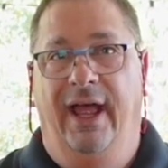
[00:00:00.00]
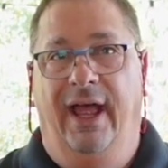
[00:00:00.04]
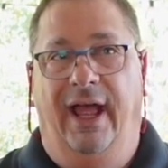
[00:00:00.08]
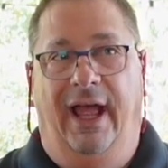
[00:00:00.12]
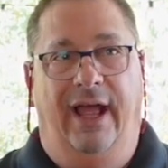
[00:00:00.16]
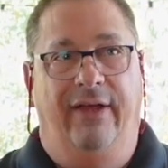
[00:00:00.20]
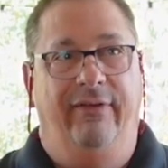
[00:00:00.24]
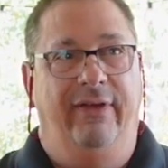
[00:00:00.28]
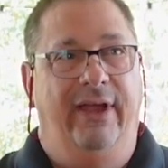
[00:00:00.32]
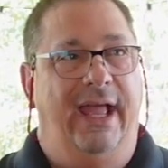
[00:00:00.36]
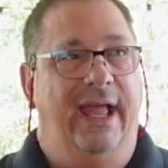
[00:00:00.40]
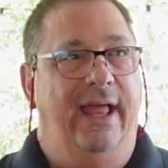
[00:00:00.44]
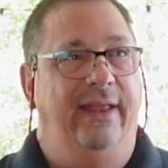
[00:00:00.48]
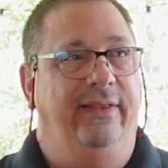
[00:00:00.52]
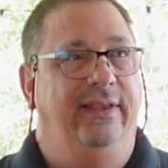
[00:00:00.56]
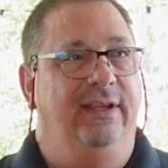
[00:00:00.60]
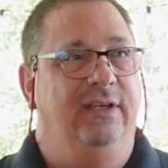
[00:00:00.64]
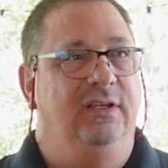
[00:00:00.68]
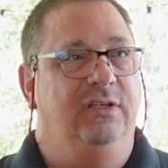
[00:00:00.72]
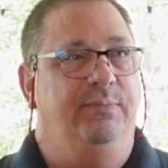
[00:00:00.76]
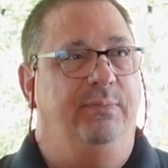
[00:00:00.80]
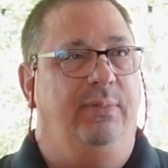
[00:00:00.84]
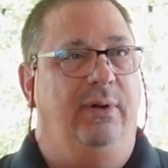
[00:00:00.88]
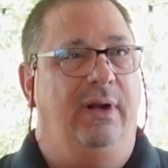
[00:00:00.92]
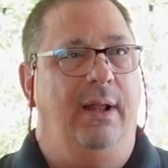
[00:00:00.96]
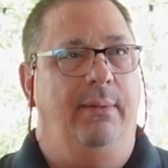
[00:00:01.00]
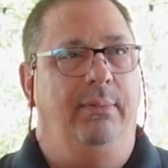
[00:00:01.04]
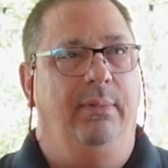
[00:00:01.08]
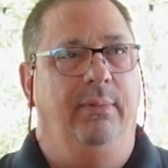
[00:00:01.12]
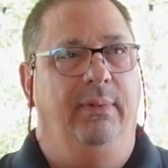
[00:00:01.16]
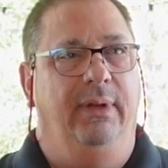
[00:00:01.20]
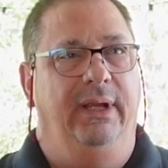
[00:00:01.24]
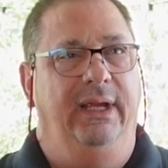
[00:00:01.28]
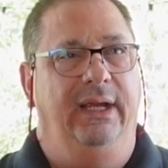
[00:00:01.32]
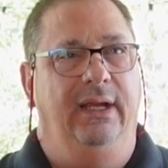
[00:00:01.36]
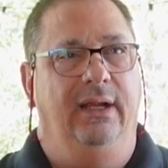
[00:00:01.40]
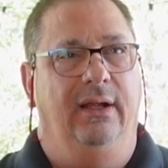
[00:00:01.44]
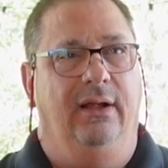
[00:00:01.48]
I've had this
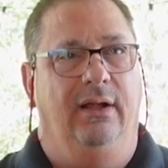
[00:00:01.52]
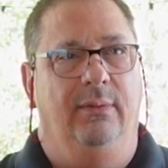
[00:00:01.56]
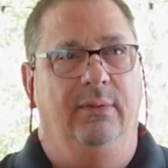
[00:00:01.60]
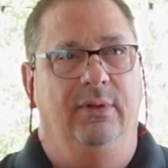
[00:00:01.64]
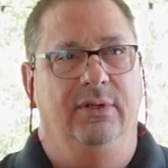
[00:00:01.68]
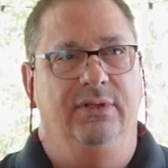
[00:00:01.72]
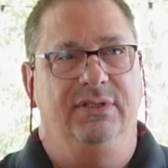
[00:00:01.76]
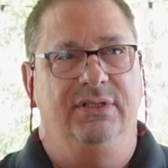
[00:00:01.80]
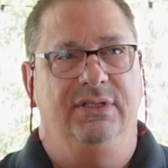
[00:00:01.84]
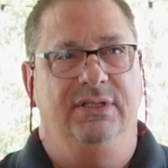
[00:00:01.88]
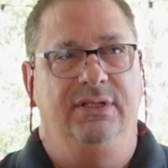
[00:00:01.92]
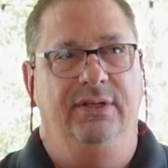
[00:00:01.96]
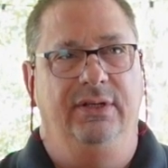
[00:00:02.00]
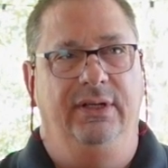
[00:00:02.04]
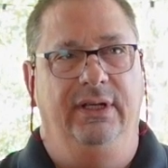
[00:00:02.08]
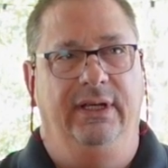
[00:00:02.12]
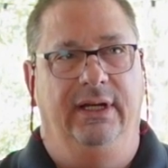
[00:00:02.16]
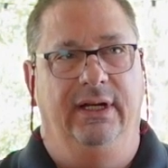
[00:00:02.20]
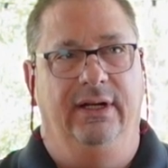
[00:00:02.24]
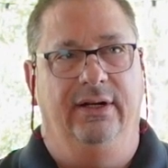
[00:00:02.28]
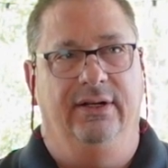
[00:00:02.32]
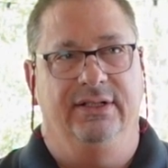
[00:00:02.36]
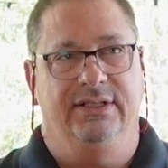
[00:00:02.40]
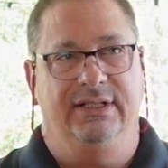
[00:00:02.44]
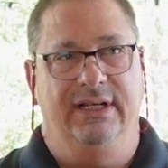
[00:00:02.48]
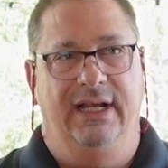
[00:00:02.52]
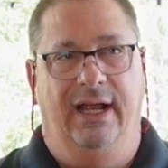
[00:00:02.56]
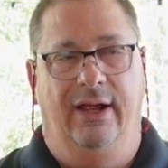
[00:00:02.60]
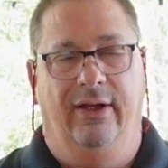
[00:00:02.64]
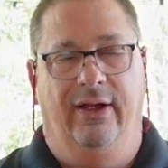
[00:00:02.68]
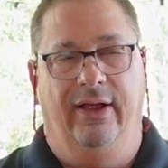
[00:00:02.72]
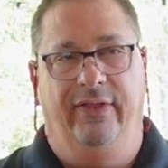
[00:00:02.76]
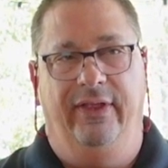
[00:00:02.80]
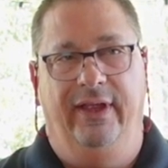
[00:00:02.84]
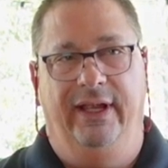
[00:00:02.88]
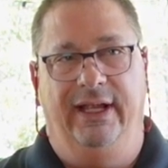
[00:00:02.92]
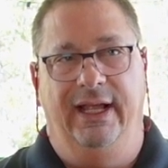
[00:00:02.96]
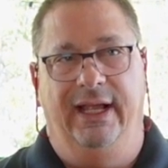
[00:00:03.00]
probably almost two years now.
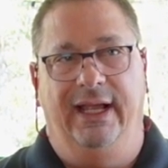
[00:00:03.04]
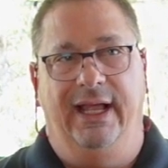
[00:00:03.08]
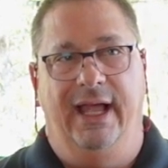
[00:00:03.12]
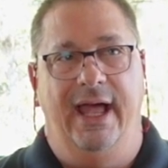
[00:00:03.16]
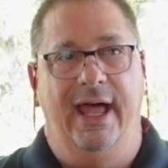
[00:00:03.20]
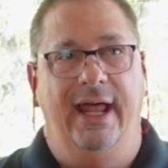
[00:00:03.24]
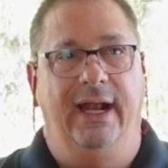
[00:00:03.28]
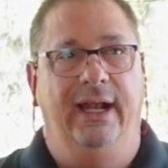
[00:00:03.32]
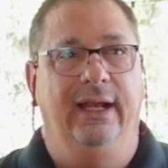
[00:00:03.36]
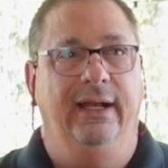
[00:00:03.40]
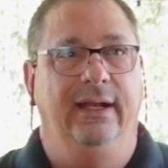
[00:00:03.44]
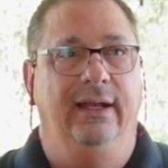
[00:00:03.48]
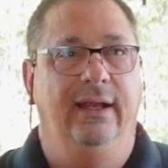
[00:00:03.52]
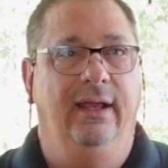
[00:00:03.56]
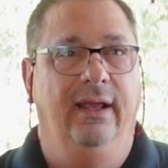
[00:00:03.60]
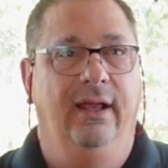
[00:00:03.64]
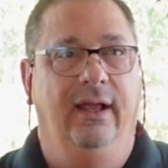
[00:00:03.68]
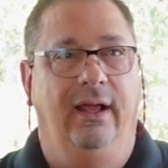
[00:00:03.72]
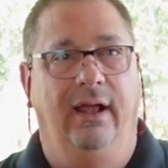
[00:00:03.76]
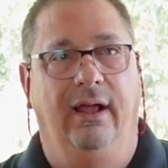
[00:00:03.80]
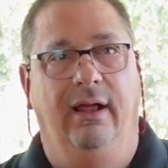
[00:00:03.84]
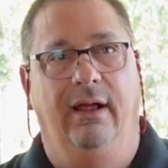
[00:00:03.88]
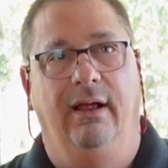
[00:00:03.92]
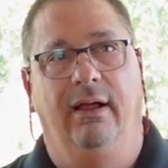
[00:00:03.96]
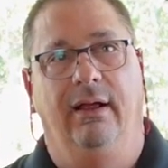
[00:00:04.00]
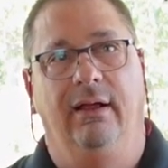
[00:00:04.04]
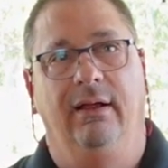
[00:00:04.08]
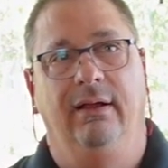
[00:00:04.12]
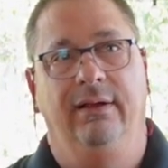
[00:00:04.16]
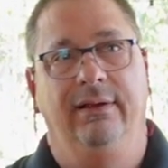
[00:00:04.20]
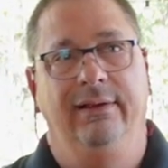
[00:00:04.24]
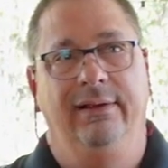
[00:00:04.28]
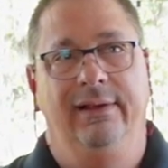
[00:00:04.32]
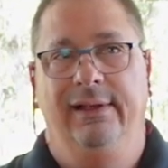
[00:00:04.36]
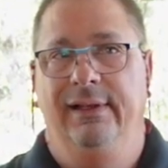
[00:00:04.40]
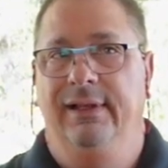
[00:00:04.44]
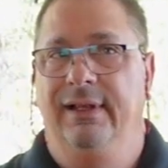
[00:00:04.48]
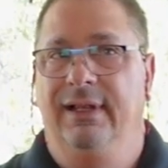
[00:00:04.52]
I think I got it uh,
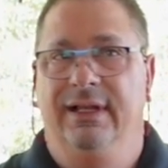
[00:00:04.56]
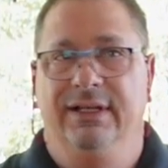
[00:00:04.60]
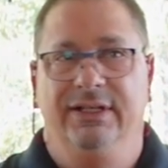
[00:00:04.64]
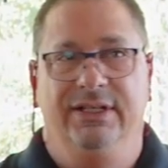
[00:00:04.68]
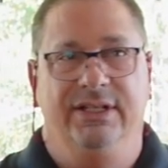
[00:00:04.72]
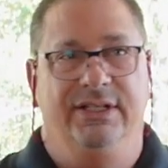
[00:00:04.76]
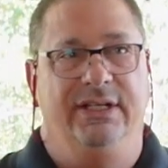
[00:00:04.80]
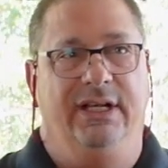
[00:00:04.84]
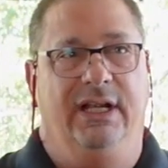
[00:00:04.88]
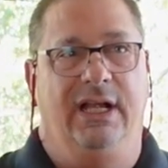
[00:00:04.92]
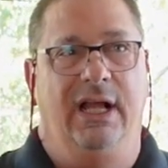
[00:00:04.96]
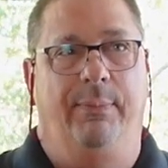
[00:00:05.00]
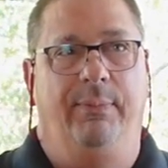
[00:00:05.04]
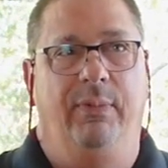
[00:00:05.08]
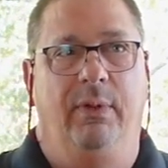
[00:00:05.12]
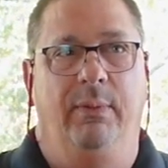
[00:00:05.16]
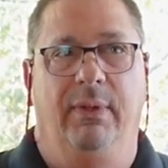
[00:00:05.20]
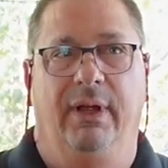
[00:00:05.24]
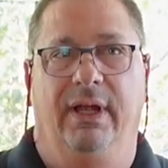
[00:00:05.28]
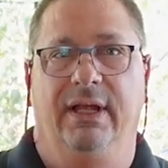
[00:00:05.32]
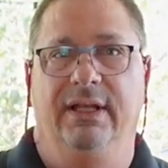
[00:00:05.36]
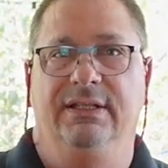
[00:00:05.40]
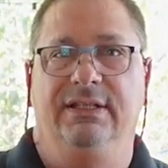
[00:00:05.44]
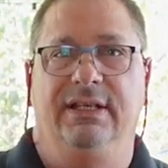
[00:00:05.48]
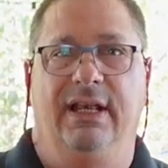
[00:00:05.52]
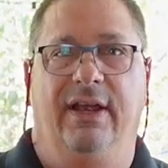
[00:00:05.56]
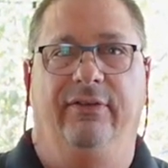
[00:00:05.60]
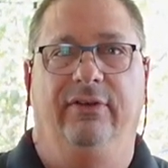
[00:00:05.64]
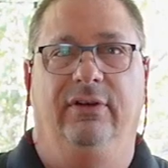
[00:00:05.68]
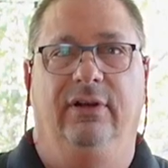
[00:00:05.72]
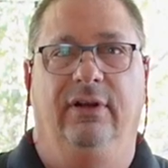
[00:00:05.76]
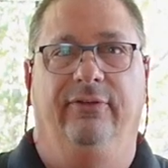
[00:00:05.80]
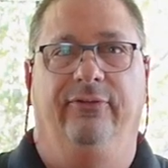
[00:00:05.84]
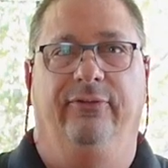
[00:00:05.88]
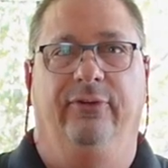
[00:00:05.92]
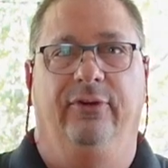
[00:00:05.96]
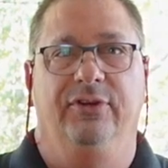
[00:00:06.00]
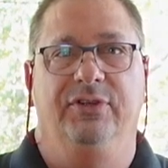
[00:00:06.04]
just a couple months
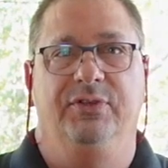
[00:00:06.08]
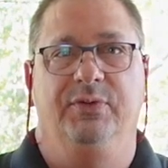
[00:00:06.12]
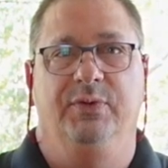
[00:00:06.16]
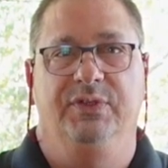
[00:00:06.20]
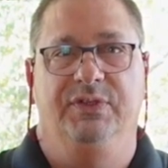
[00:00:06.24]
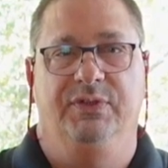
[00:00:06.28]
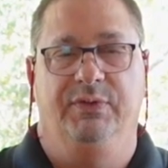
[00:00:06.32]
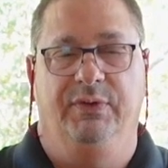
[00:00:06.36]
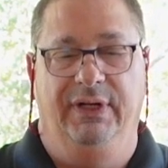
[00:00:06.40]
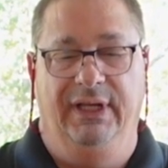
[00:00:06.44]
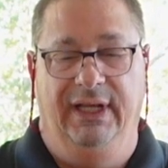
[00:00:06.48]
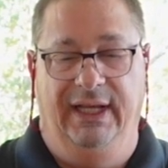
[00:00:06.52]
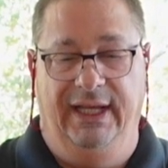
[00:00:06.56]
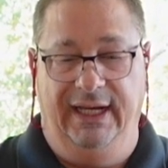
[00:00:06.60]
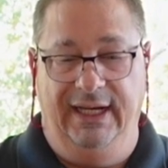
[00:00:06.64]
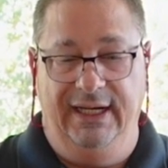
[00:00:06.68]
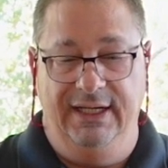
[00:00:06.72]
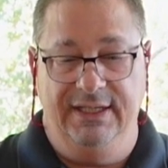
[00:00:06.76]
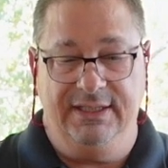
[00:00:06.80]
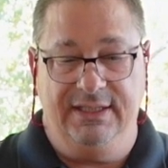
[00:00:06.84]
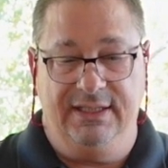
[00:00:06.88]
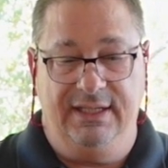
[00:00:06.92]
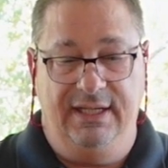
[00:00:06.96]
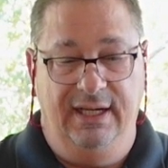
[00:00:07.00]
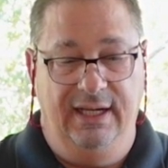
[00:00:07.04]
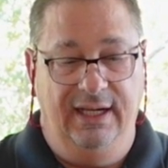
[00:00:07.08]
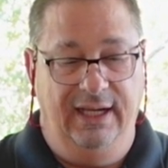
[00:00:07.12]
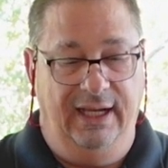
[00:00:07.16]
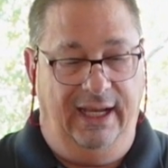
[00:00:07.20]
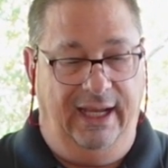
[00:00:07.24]
after it first was released.